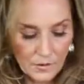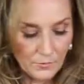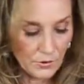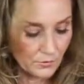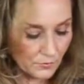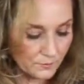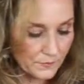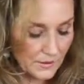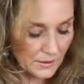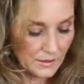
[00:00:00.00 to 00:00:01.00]
Beautiful.
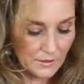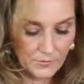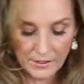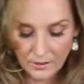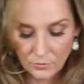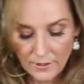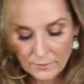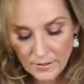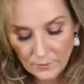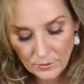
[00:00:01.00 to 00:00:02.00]
I'm going to hit a red
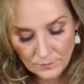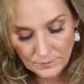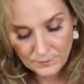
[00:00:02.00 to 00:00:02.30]
pepper.